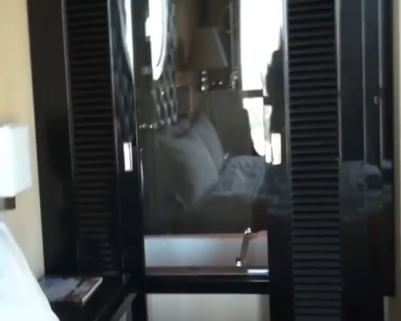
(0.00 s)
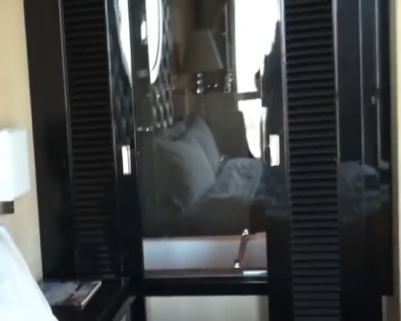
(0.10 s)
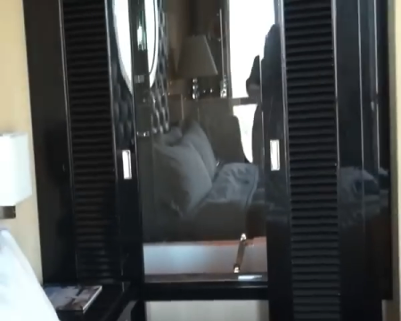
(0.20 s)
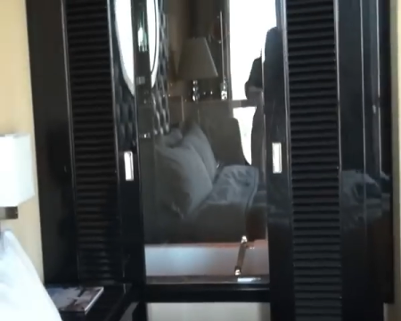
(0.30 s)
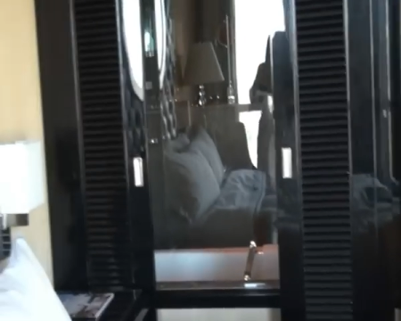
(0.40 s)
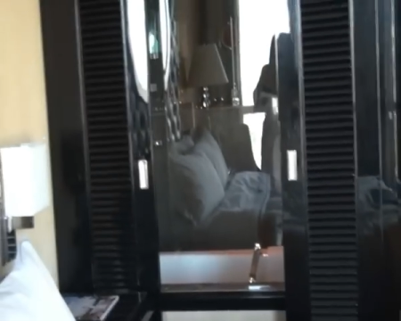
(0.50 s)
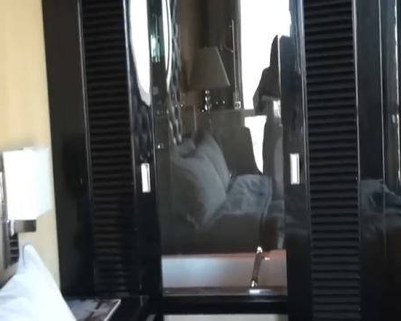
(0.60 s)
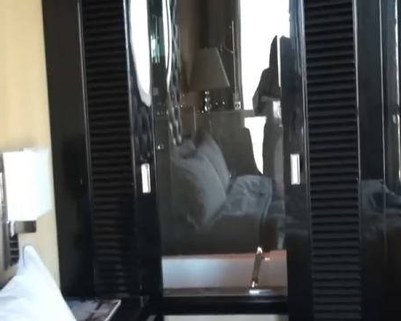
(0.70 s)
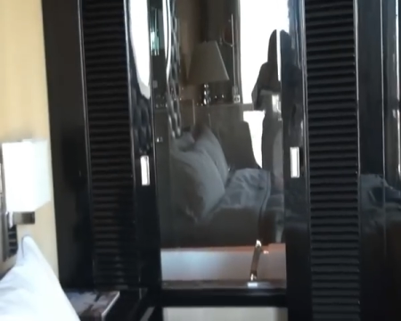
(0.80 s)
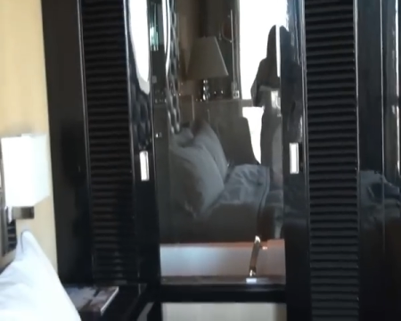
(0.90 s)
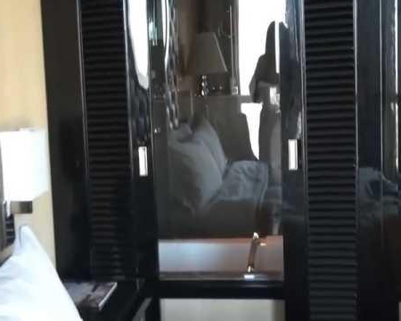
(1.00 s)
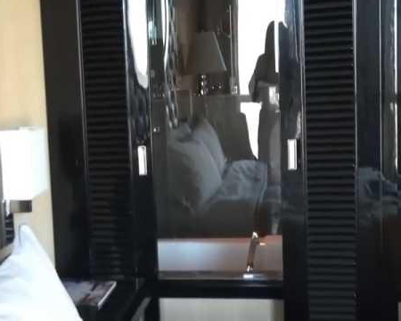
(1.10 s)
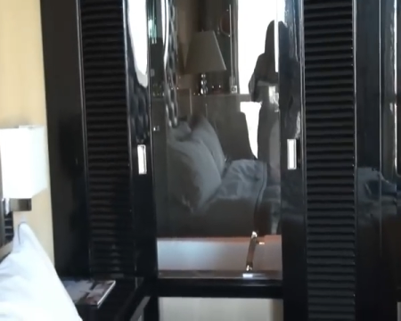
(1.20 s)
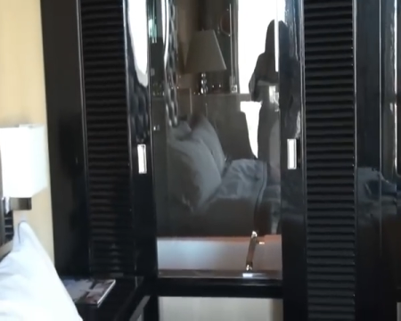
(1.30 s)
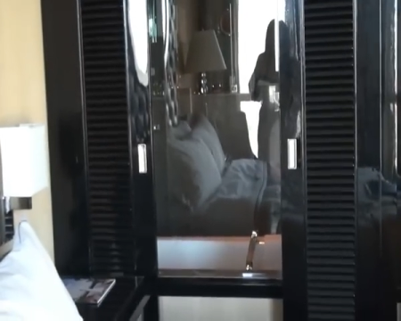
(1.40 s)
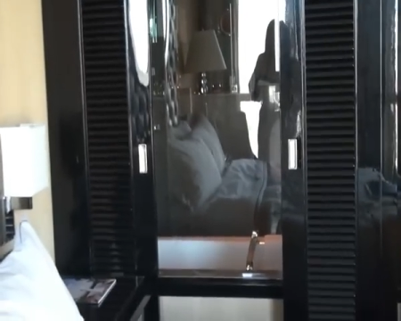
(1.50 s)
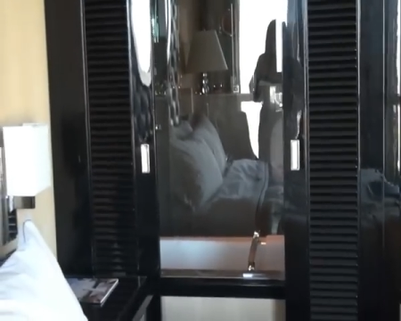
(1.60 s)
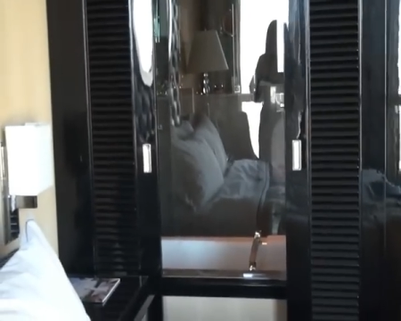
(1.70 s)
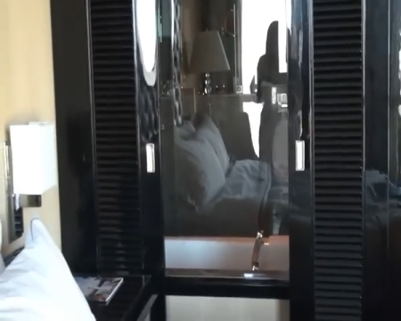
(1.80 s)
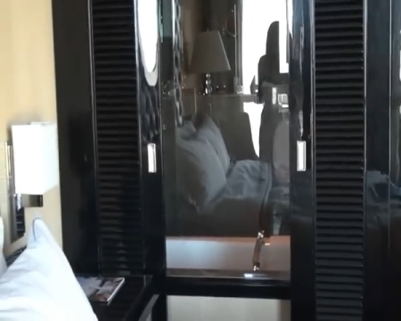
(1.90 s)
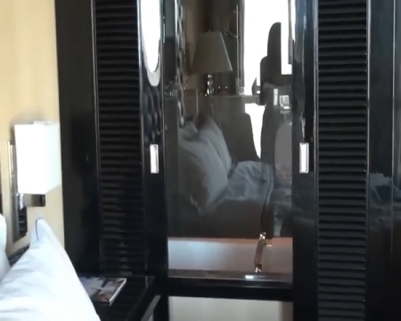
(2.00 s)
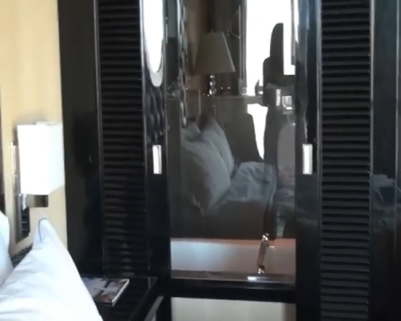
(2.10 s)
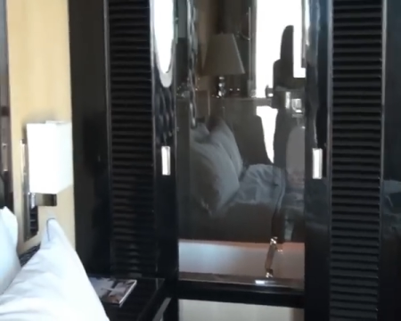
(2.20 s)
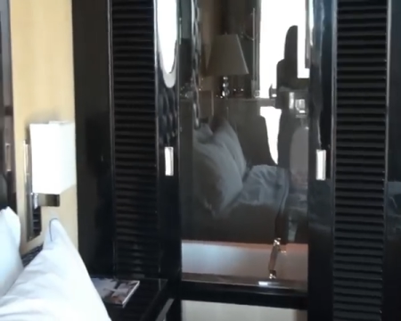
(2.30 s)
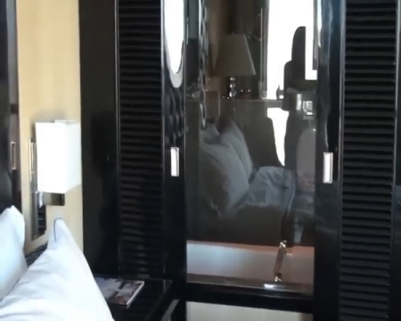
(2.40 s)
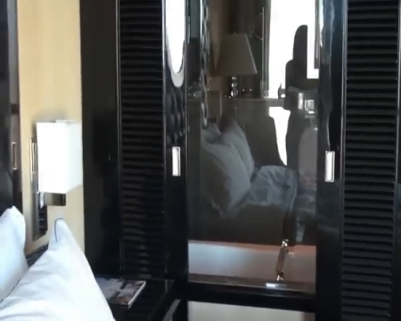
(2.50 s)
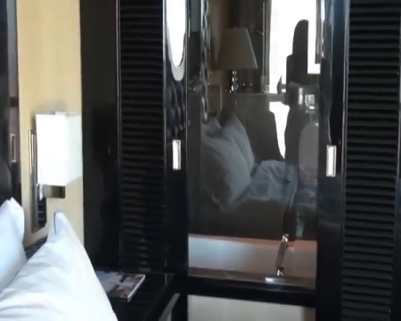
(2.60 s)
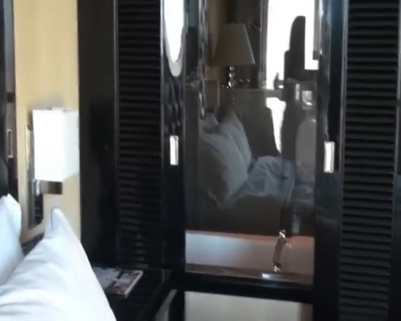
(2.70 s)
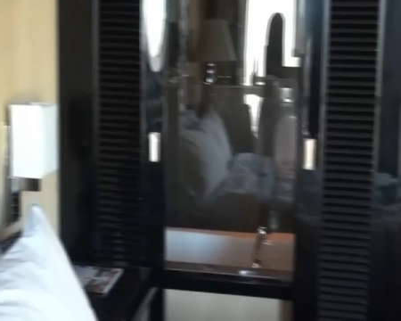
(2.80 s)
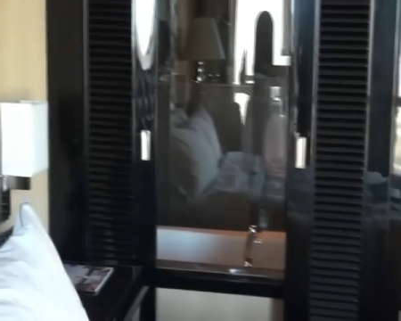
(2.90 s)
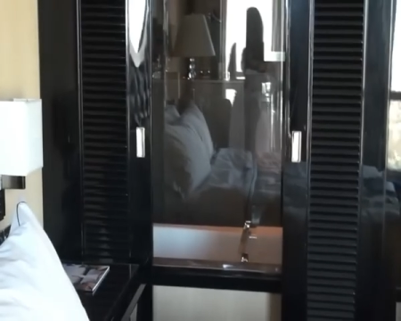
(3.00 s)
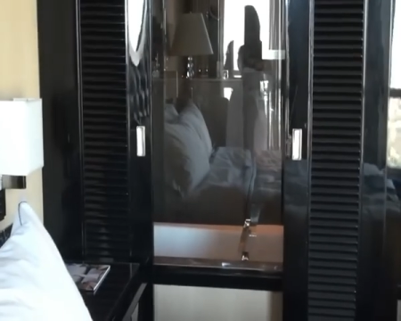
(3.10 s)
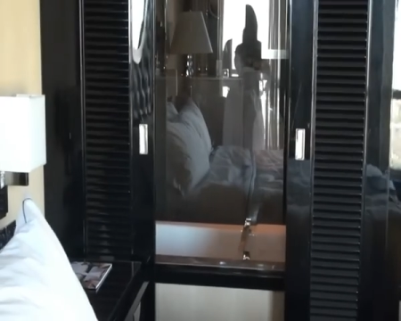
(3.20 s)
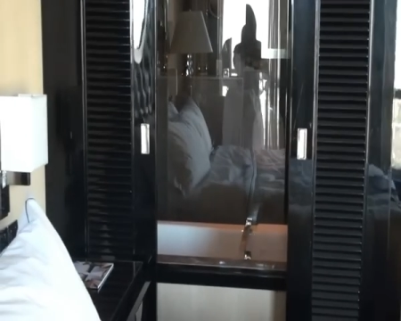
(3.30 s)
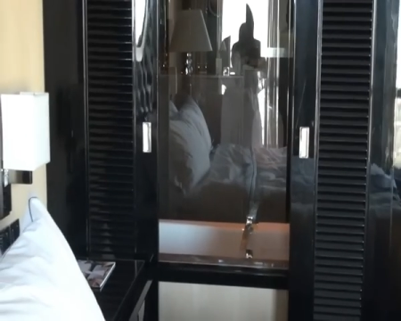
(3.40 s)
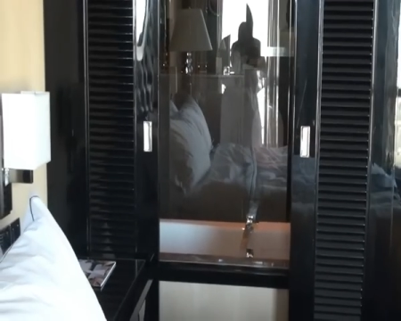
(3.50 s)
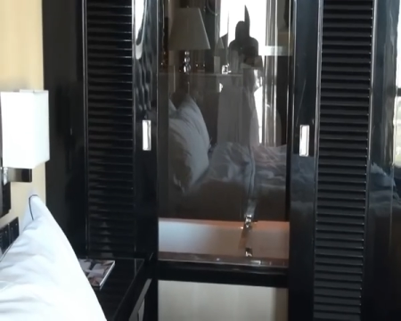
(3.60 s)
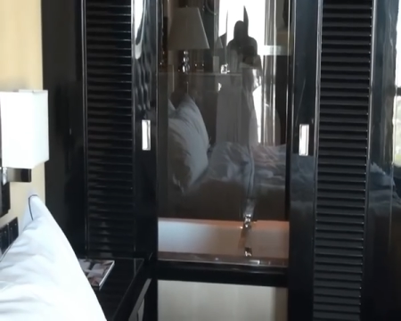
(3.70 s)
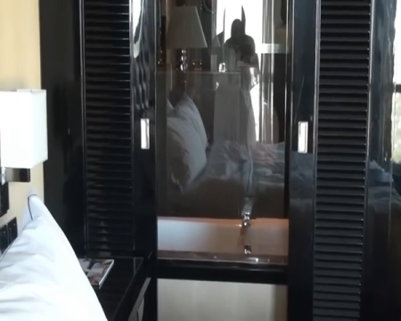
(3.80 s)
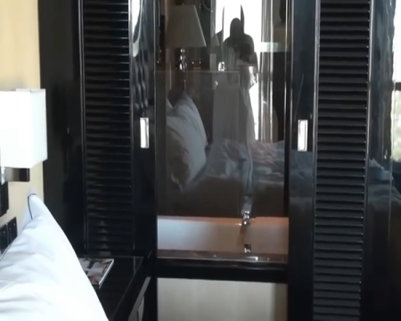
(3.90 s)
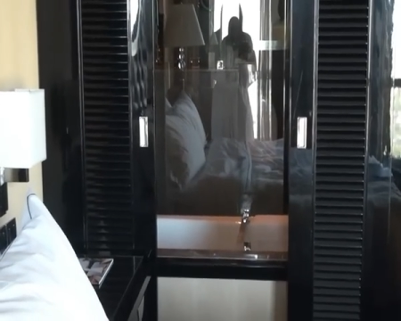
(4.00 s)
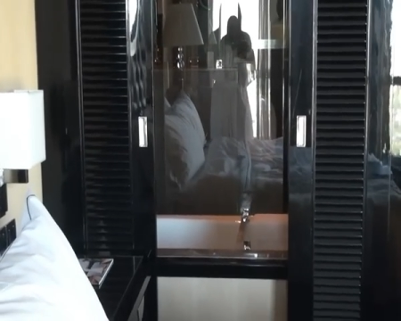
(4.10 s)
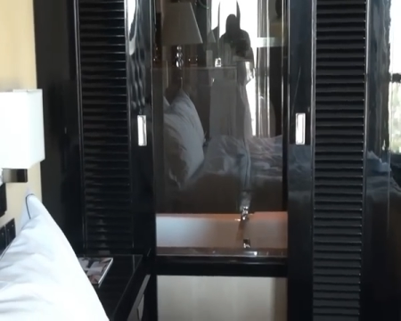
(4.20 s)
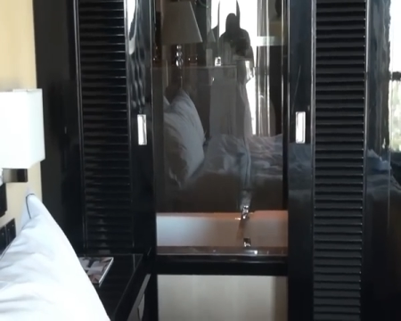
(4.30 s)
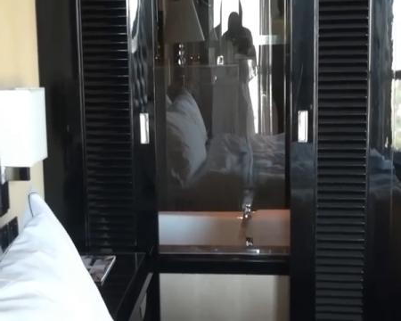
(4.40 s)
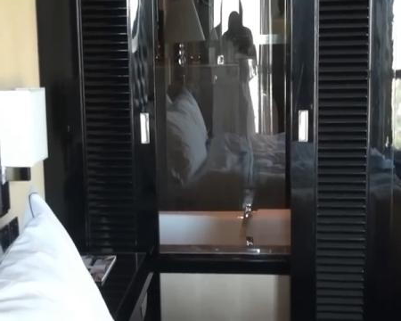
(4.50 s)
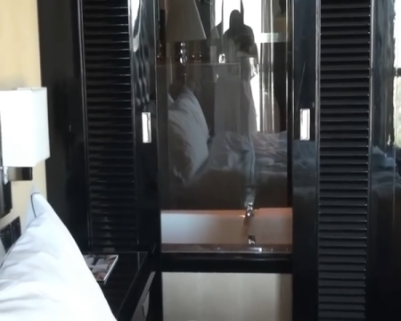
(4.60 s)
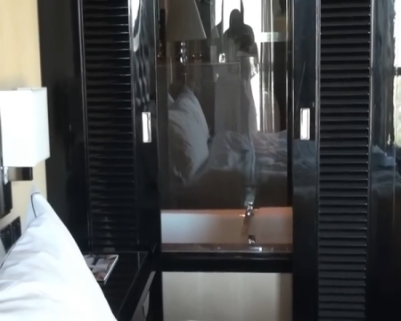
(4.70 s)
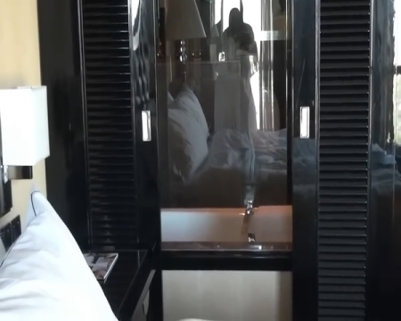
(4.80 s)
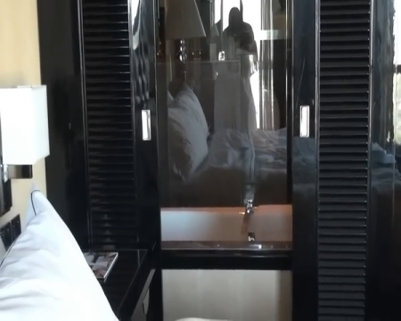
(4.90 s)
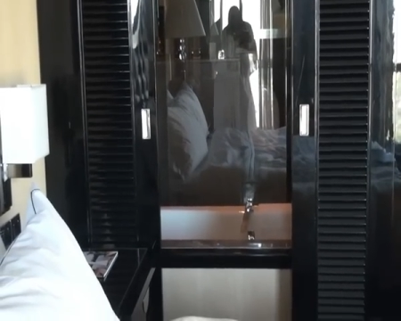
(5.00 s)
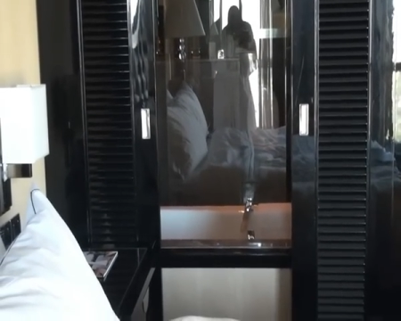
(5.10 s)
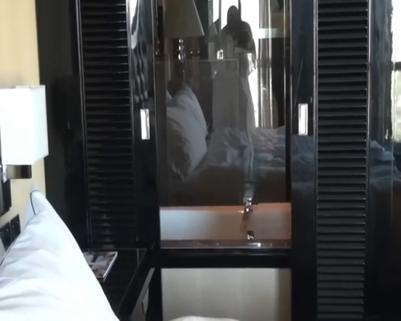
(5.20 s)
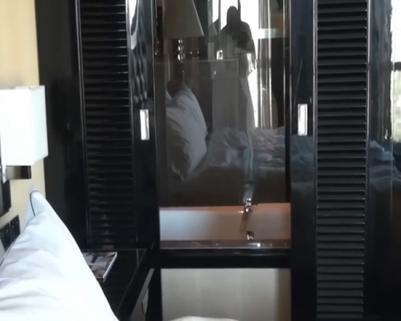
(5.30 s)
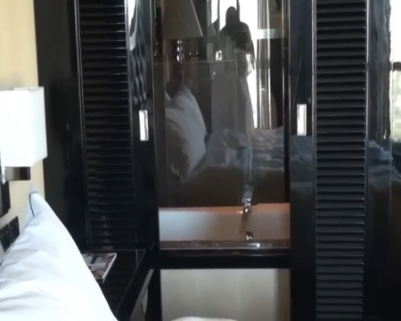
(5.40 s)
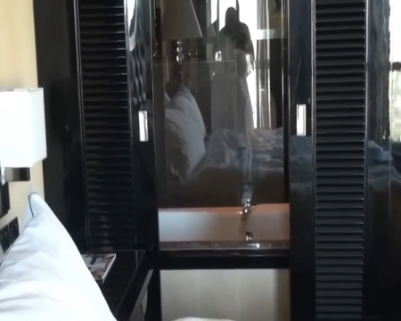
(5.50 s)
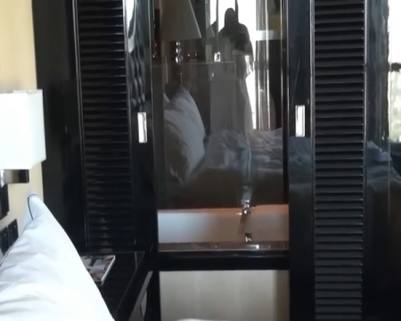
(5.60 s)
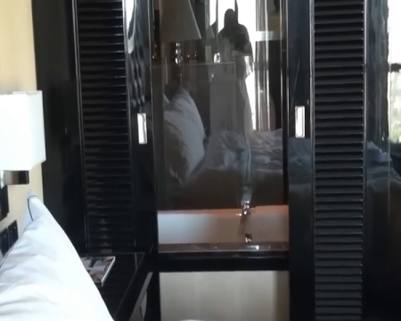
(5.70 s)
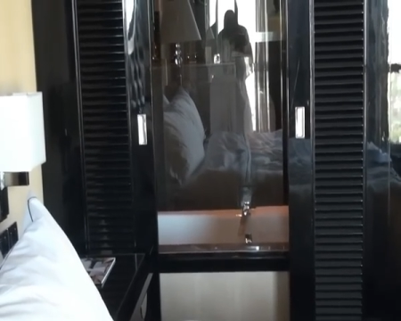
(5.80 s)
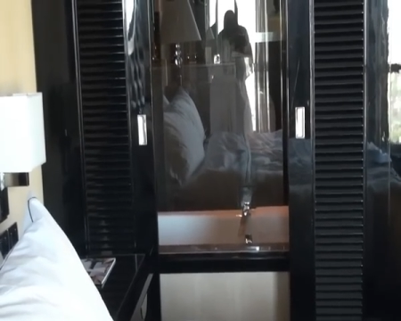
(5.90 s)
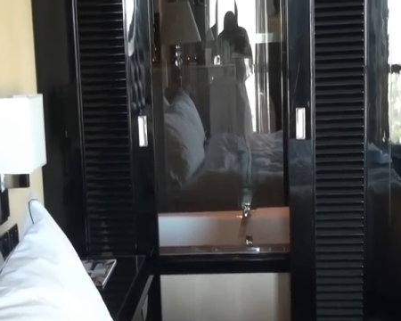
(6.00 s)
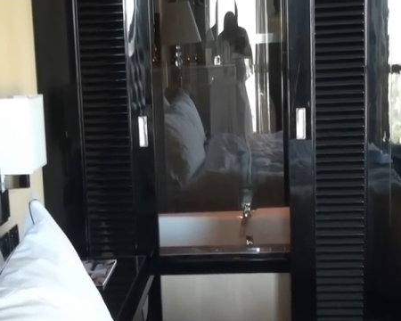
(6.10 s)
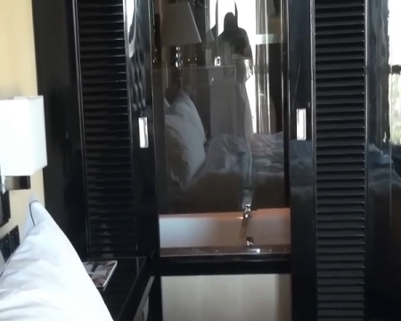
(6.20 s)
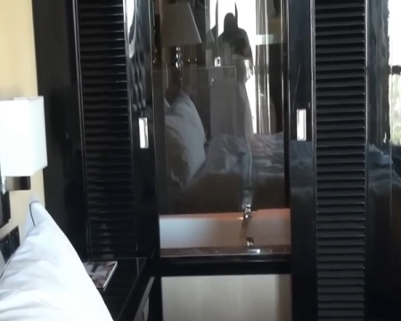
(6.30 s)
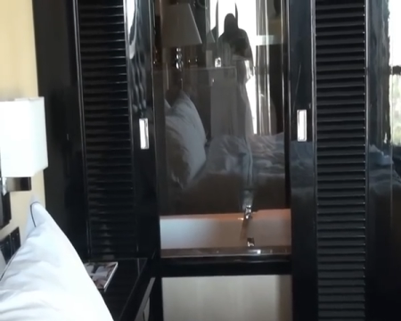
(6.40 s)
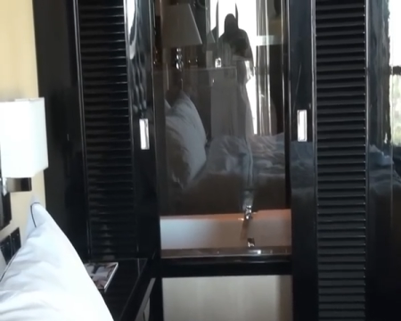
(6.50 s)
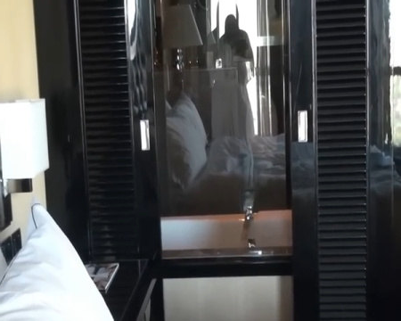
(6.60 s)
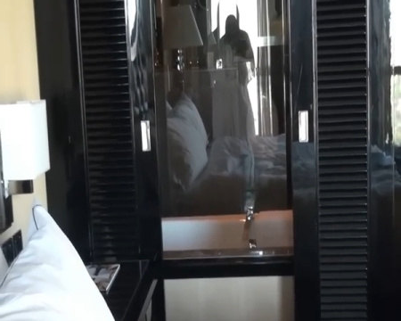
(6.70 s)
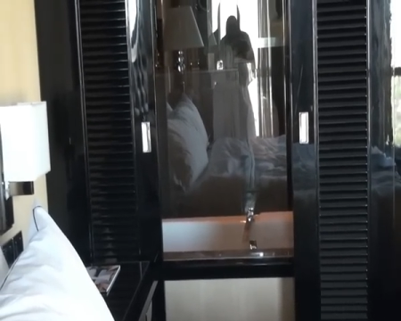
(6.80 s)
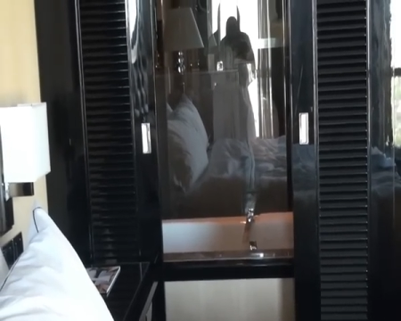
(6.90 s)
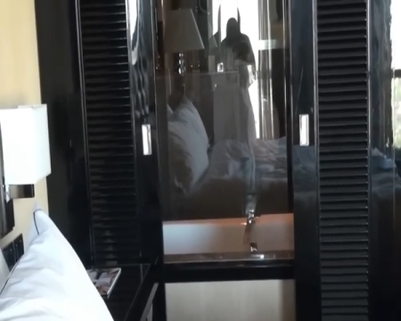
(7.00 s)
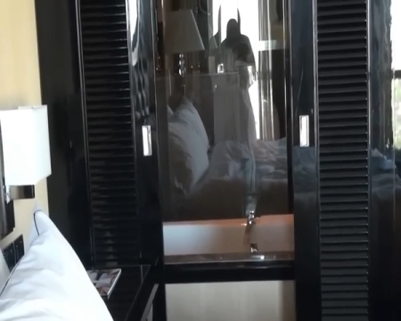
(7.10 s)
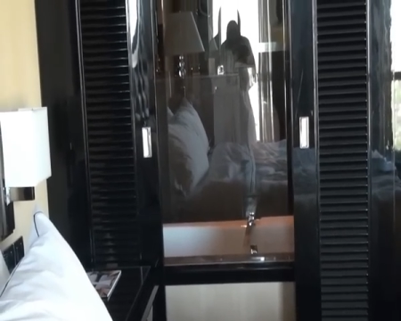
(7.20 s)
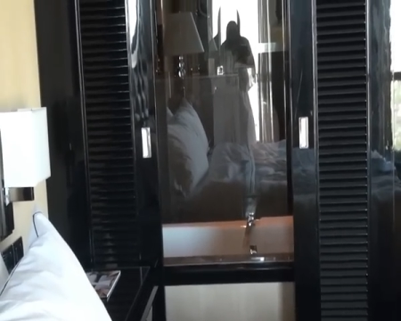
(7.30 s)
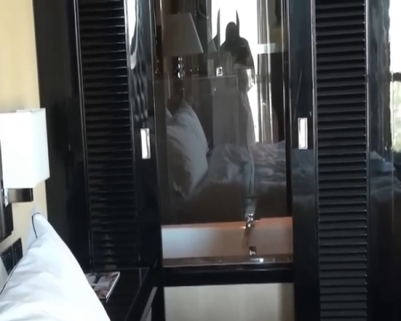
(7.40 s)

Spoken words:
[unreadable: no face in view]